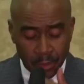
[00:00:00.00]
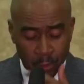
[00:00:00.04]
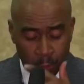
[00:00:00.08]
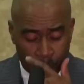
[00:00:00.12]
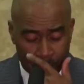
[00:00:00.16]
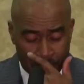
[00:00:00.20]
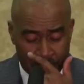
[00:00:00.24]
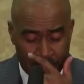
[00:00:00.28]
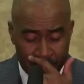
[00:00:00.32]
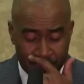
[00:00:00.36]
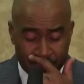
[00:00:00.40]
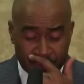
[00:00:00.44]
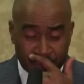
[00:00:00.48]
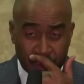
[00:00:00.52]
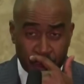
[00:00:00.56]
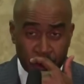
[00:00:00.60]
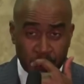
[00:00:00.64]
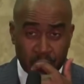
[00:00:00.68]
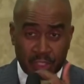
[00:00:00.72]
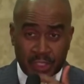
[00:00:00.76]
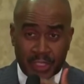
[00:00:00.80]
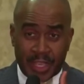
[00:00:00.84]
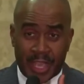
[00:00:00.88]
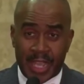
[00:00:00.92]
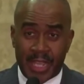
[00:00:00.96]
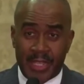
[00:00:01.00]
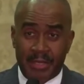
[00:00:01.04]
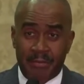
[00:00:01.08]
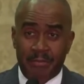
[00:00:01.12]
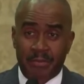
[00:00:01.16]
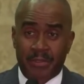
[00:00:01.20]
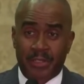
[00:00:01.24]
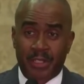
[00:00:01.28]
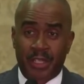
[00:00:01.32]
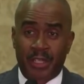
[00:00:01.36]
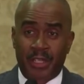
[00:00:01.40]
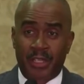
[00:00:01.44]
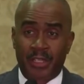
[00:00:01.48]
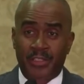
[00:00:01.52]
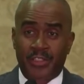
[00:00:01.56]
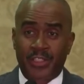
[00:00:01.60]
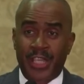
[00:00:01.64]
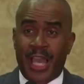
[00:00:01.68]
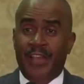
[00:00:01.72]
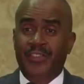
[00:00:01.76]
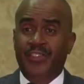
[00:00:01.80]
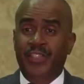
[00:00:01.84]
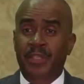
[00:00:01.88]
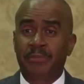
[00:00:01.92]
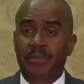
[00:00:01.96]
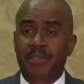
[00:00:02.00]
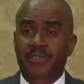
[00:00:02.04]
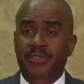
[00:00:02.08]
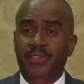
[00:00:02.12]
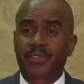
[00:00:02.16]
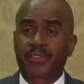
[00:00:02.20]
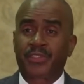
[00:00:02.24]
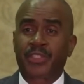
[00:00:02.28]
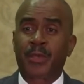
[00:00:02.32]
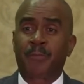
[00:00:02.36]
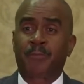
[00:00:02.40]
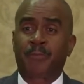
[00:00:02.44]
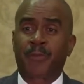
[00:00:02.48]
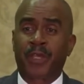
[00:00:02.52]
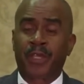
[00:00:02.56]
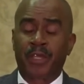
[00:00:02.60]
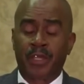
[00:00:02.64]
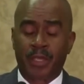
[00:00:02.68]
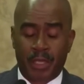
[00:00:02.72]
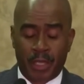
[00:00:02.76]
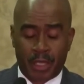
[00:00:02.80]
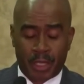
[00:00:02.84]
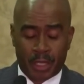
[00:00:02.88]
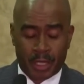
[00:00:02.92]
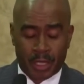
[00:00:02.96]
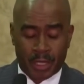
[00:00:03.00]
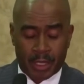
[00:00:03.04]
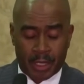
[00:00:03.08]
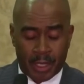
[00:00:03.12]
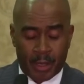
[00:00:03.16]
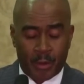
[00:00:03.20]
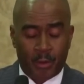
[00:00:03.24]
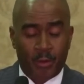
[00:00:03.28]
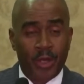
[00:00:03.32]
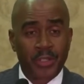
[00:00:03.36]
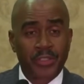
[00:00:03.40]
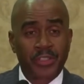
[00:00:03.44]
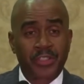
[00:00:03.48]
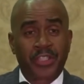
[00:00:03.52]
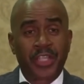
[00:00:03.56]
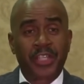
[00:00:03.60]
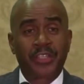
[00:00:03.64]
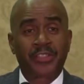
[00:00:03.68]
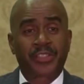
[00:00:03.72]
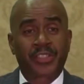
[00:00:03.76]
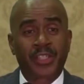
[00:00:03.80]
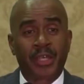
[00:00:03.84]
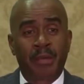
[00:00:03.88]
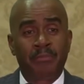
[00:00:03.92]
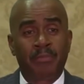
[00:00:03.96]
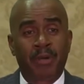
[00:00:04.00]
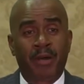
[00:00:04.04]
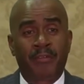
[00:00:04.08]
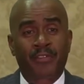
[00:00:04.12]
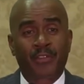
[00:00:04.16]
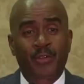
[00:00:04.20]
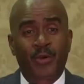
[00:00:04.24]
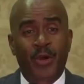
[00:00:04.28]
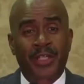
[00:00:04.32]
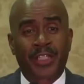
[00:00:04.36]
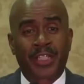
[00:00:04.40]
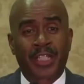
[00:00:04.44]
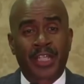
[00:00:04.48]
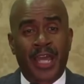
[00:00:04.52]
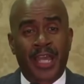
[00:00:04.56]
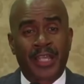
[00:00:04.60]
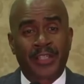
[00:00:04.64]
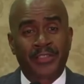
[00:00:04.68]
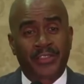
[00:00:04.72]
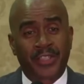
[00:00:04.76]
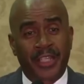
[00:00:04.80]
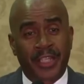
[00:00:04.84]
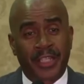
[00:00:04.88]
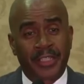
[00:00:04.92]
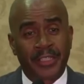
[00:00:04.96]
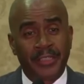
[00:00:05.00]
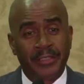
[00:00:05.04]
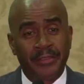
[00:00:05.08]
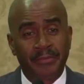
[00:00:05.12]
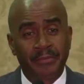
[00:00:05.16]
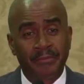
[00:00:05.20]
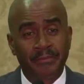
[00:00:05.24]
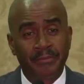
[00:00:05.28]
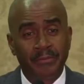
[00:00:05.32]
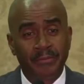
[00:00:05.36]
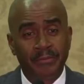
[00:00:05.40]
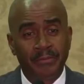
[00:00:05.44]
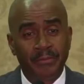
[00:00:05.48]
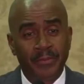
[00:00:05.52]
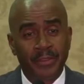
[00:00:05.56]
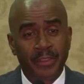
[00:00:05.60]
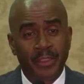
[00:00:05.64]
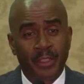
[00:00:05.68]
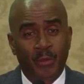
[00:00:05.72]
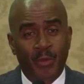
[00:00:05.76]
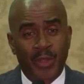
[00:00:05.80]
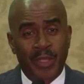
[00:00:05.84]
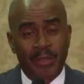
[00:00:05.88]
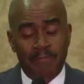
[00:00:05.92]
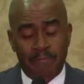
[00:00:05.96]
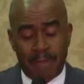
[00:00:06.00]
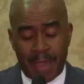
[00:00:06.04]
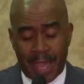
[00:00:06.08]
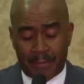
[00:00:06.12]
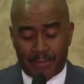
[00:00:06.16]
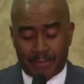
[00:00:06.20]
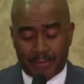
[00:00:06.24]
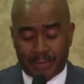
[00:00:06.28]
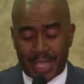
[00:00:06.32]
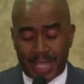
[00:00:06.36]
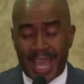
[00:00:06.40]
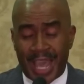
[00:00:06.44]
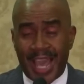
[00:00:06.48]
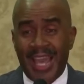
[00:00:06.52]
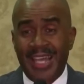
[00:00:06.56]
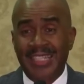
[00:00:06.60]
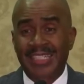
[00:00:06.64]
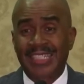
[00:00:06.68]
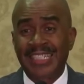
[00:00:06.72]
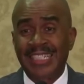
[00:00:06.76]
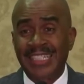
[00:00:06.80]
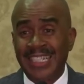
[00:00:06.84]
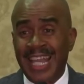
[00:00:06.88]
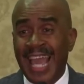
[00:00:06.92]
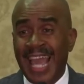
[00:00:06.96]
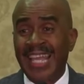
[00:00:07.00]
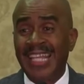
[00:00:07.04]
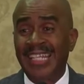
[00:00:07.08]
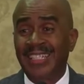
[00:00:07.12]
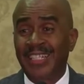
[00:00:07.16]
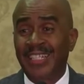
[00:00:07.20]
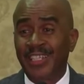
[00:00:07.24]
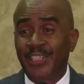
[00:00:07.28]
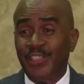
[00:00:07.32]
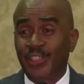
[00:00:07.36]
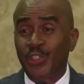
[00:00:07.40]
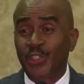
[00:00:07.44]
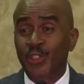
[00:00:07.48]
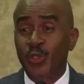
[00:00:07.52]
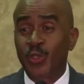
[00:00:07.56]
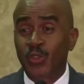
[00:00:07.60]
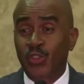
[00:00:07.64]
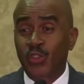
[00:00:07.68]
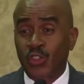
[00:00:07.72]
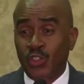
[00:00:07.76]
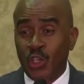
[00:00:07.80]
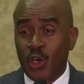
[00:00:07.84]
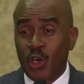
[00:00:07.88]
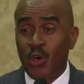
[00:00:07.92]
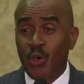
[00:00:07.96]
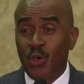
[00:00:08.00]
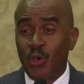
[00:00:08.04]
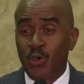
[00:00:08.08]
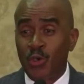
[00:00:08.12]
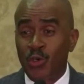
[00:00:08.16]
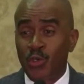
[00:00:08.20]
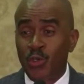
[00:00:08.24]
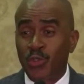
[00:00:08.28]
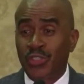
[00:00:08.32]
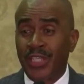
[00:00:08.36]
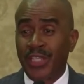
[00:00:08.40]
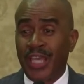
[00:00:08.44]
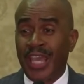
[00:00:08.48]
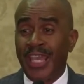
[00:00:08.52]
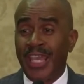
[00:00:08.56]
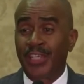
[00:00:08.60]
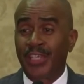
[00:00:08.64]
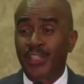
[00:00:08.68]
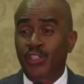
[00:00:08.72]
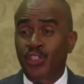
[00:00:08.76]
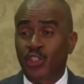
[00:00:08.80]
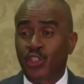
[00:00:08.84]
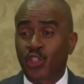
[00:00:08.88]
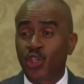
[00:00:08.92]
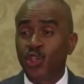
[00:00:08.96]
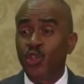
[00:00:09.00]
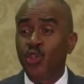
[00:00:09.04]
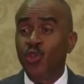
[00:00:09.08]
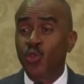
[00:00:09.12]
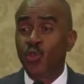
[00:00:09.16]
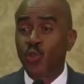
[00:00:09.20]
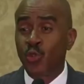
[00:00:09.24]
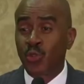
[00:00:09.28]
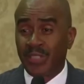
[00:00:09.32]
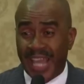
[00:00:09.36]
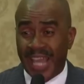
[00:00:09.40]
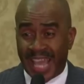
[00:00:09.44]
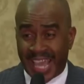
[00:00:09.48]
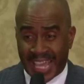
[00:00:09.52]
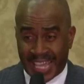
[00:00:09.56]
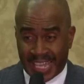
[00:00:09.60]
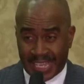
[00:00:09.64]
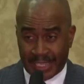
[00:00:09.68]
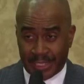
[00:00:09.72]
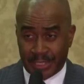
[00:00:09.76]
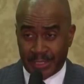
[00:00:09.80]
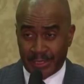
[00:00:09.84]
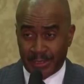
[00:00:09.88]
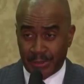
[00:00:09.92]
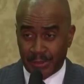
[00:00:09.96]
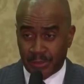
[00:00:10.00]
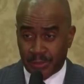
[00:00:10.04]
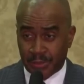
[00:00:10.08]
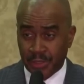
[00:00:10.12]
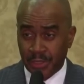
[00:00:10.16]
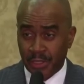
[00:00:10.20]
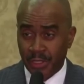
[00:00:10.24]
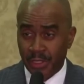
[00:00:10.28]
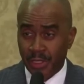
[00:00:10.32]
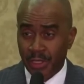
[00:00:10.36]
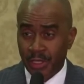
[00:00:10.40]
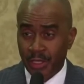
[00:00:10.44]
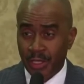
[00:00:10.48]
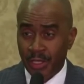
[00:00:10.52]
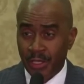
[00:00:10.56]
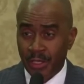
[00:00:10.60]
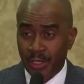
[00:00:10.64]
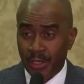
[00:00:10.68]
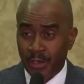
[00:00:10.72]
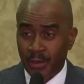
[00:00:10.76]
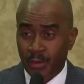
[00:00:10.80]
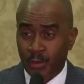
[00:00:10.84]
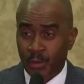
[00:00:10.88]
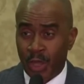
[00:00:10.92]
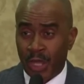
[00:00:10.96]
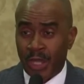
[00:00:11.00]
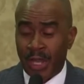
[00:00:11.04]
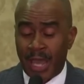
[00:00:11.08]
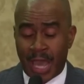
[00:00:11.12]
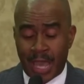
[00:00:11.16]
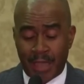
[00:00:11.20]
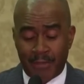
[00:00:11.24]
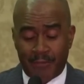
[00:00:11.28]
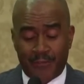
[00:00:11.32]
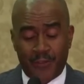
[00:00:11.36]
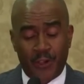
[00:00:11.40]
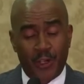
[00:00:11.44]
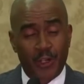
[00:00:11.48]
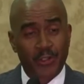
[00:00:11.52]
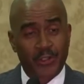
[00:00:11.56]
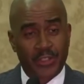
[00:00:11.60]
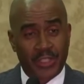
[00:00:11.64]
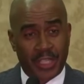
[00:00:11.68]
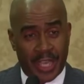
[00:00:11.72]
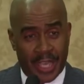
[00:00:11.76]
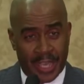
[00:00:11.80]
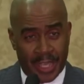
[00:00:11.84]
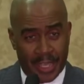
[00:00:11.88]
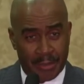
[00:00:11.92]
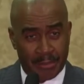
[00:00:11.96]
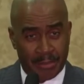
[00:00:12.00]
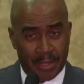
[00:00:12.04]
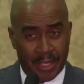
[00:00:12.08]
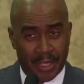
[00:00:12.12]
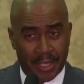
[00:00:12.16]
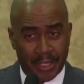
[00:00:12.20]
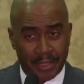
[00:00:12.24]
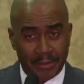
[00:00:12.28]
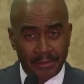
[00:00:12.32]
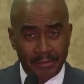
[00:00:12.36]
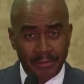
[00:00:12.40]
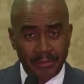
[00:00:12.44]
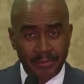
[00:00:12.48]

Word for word: When I first came to Jackson, Mississippi, it was December of 2019. We baptized 92 souls in 2 days when I first came here.